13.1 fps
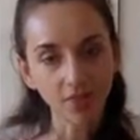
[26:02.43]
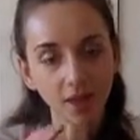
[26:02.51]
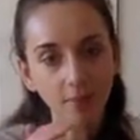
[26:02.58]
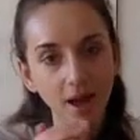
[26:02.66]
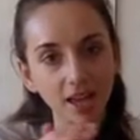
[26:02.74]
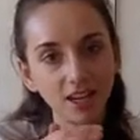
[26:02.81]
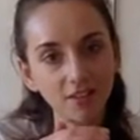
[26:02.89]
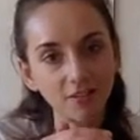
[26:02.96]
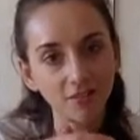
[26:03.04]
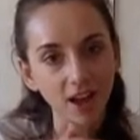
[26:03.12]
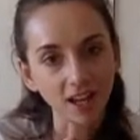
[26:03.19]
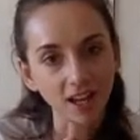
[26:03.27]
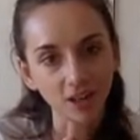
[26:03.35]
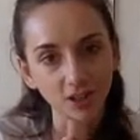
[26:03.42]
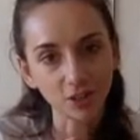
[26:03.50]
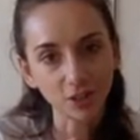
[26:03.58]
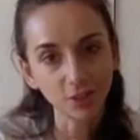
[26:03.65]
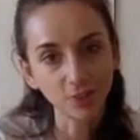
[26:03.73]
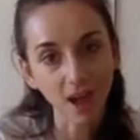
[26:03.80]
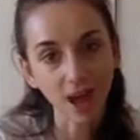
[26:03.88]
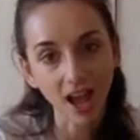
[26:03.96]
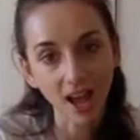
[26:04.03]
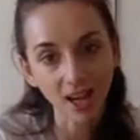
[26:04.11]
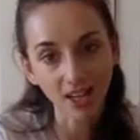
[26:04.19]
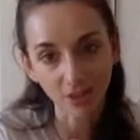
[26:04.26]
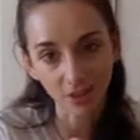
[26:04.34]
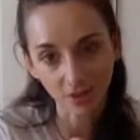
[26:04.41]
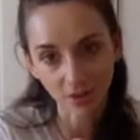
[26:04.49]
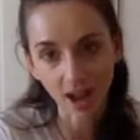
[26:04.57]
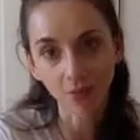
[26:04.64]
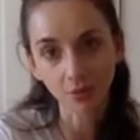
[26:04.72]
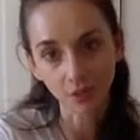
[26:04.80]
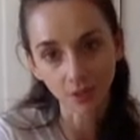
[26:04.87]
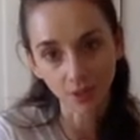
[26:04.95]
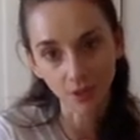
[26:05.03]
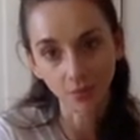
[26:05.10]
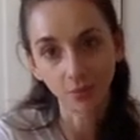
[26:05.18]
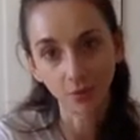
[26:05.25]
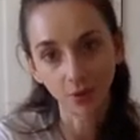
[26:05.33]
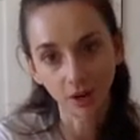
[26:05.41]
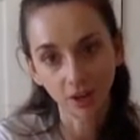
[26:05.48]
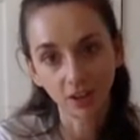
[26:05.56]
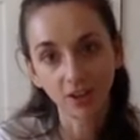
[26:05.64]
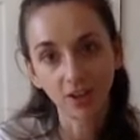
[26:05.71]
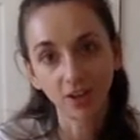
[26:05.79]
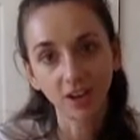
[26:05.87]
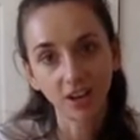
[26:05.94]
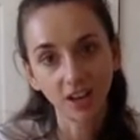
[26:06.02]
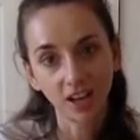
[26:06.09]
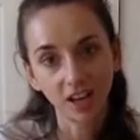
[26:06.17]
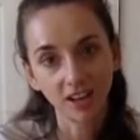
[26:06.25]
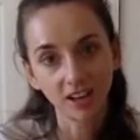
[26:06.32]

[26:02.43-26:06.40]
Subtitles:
that might invite your spine to round a little more. Good.